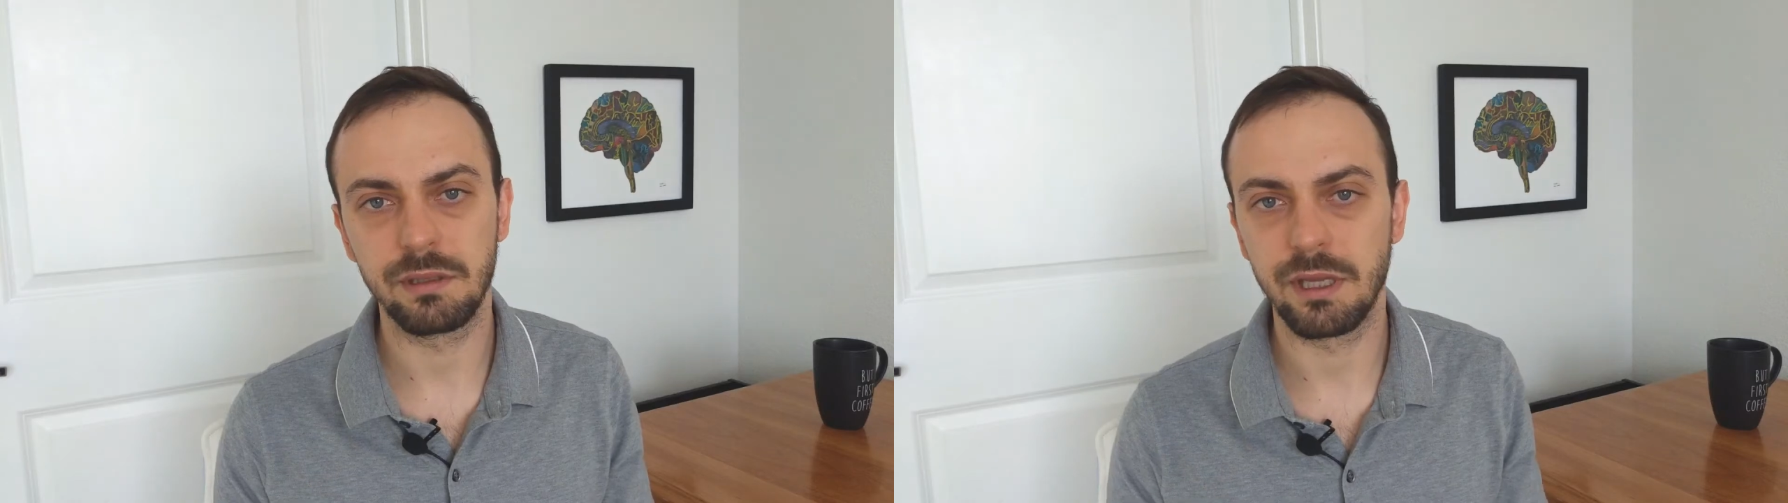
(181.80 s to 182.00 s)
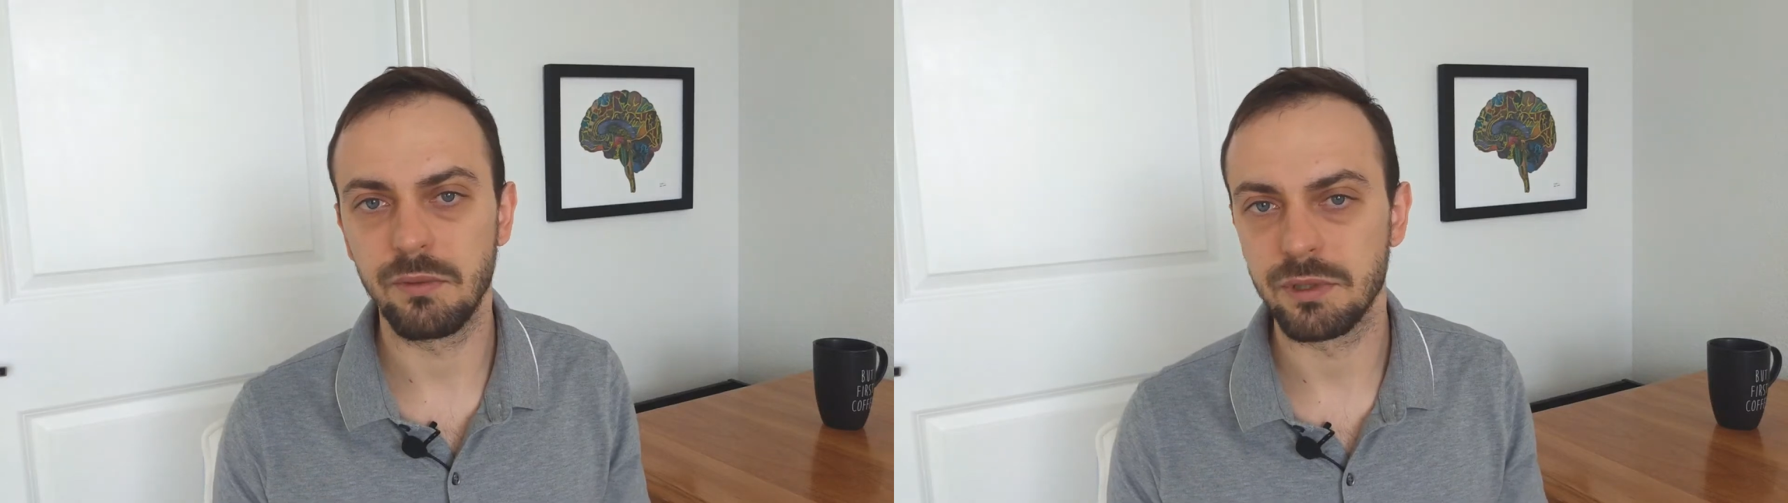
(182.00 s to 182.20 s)

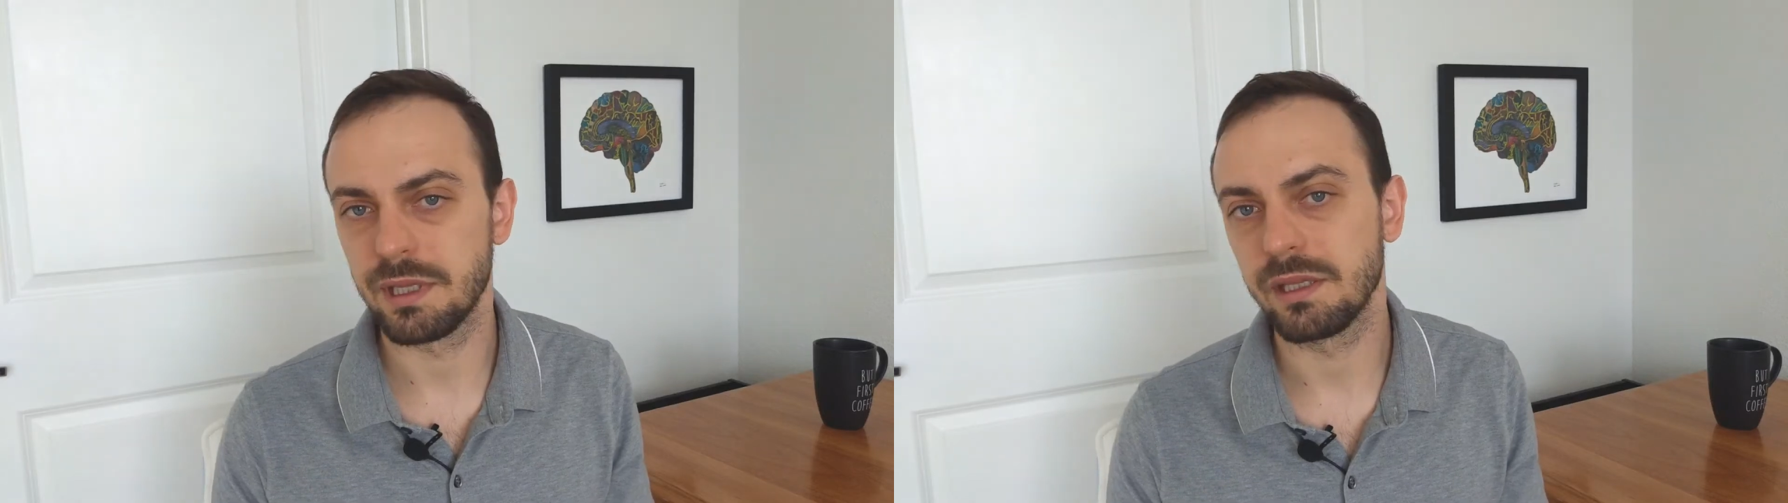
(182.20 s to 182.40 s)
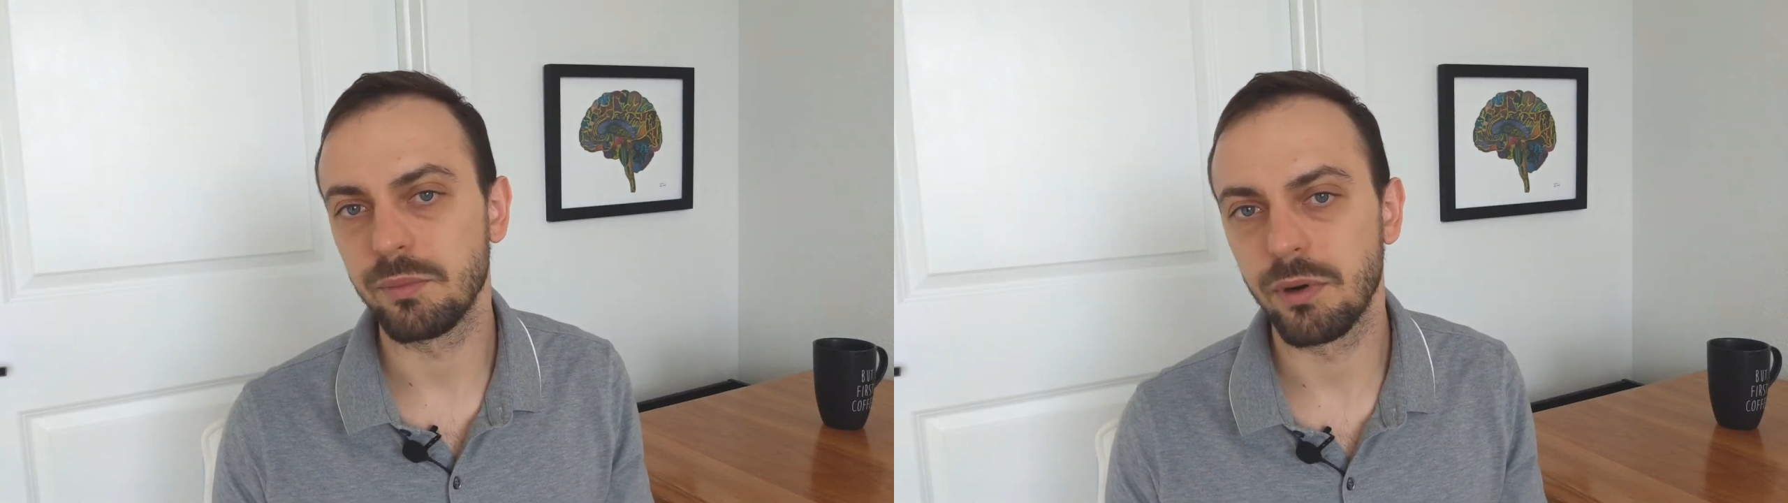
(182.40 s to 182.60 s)
it was
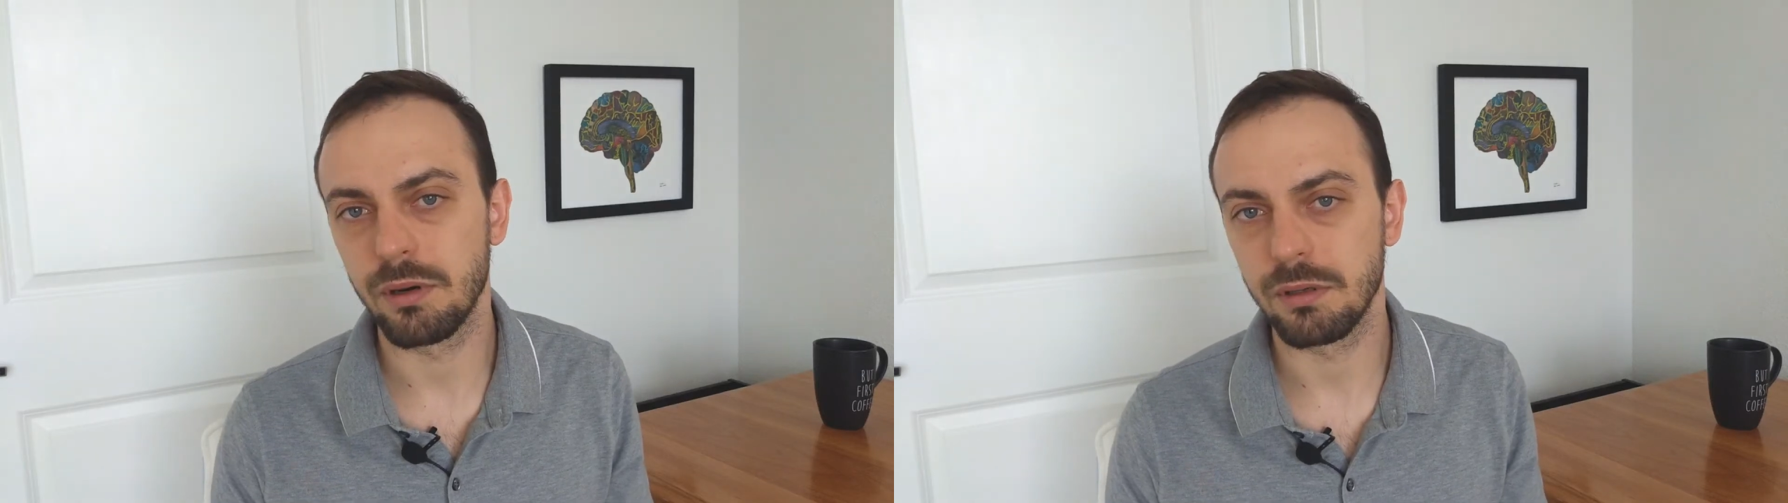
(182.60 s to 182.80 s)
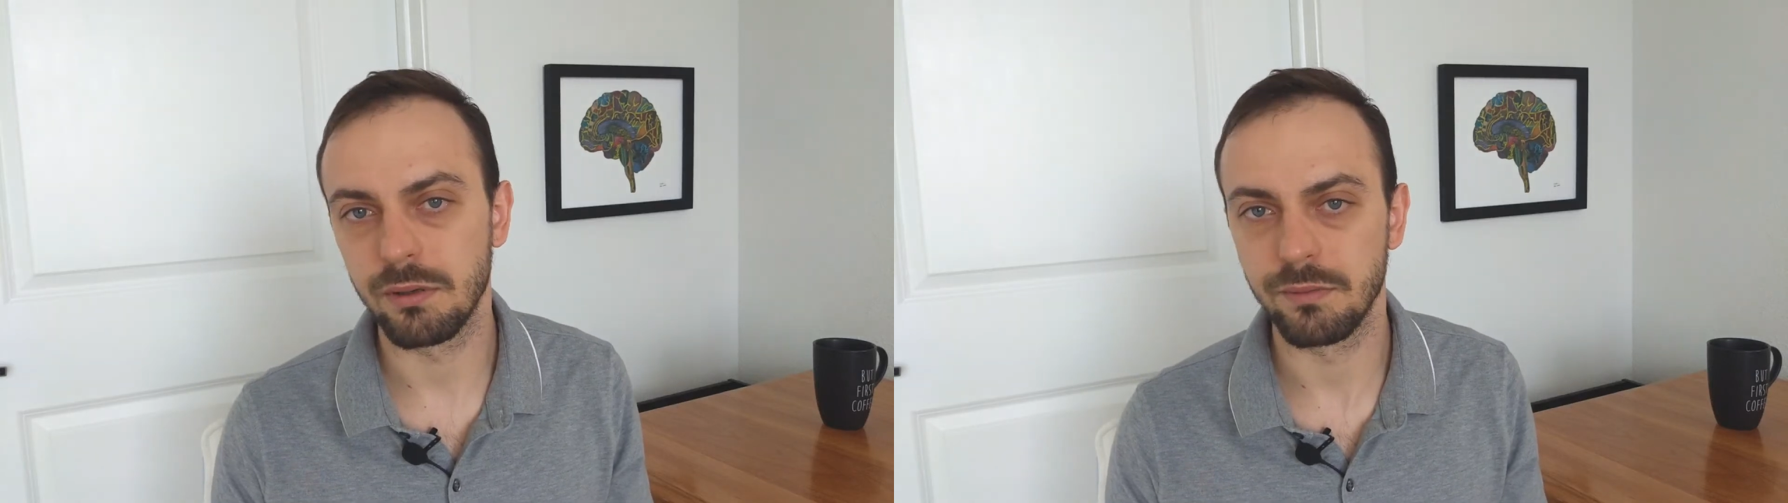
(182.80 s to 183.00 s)
not a
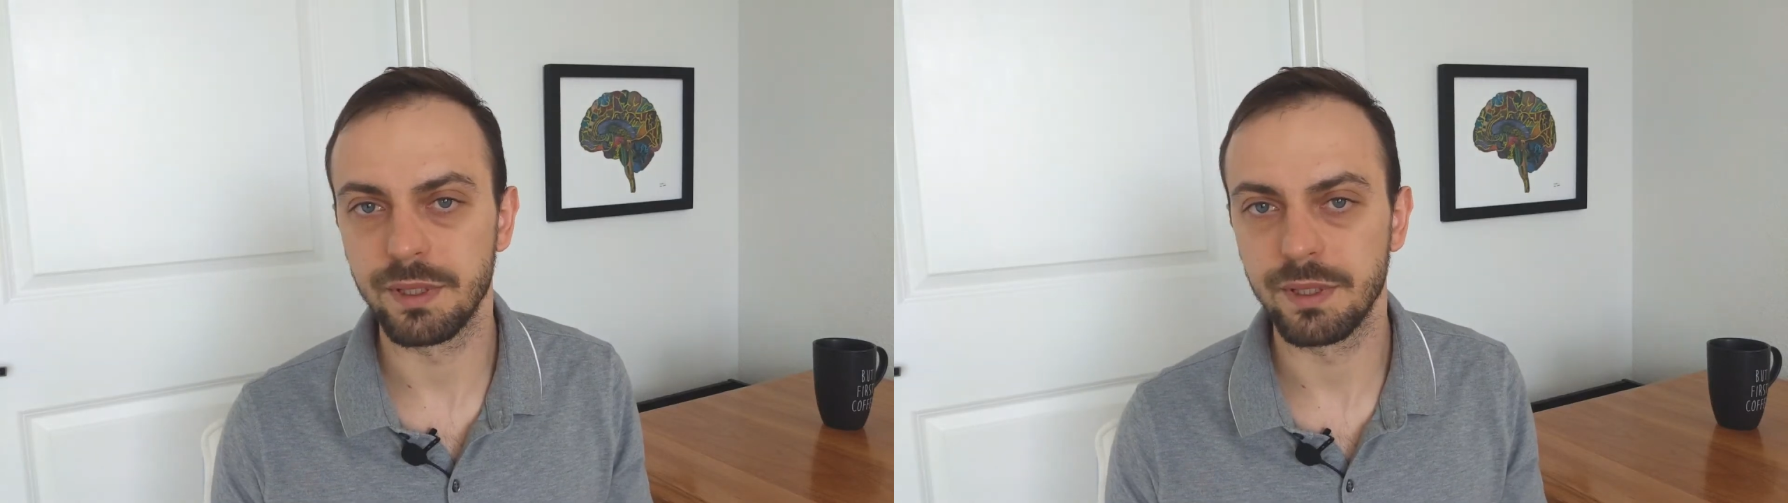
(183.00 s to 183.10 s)
part of the